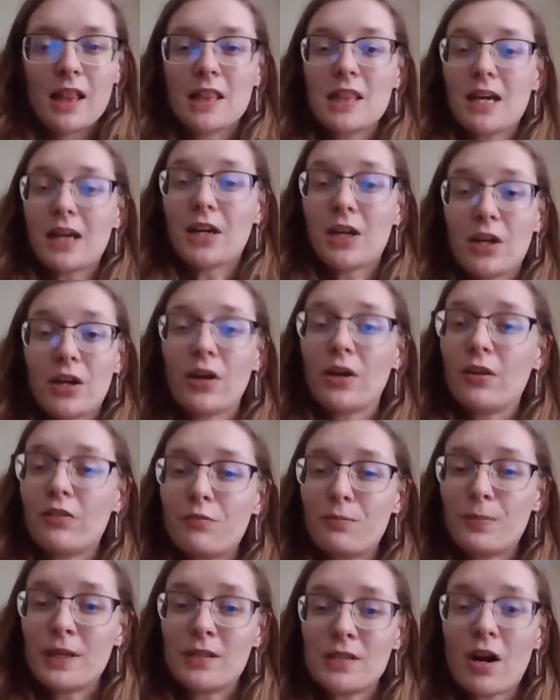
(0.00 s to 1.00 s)
that could
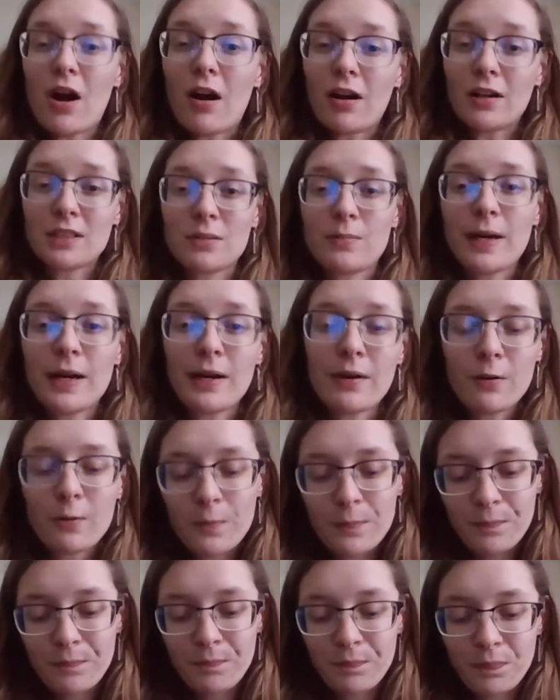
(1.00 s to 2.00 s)
have been talked about